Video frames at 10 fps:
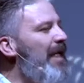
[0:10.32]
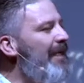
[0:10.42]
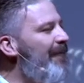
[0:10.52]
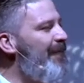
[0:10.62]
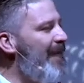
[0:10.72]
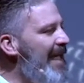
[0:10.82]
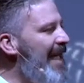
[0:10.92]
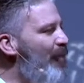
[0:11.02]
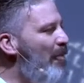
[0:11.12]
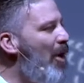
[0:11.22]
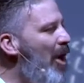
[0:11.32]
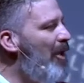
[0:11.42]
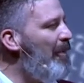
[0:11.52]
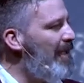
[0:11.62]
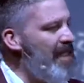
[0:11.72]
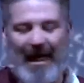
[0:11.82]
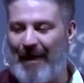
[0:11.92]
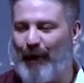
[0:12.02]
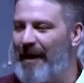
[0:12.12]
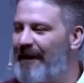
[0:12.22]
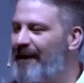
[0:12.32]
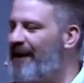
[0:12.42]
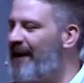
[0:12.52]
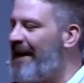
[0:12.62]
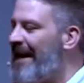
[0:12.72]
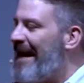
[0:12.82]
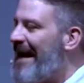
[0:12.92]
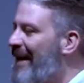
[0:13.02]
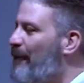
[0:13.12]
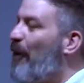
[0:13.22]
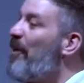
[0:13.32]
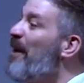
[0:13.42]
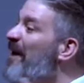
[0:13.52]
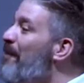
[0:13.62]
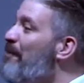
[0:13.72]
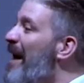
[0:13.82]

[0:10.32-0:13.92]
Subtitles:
we live in a remarkable time. We live in probably the